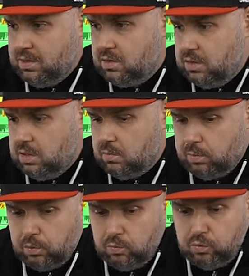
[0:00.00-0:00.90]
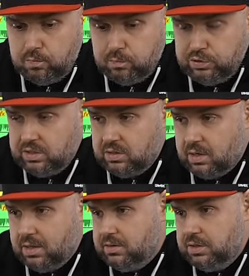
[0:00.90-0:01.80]
And I'll try to run on rendering.
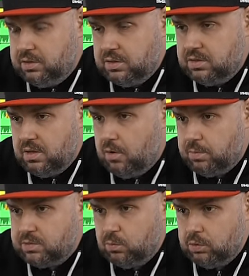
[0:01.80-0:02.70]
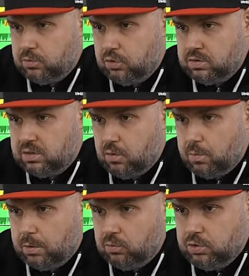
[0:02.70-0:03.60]
I don't know, let's see what
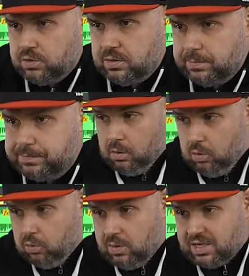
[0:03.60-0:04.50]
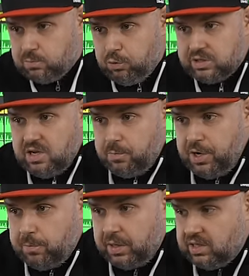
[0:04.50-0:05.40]
happens. After
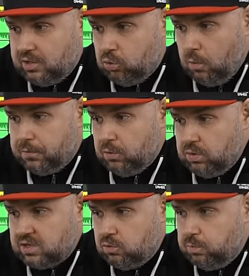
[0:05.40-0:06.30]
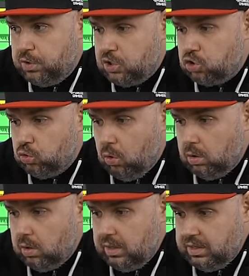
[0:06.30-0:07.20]
preparation, it passed this effect to accelerated.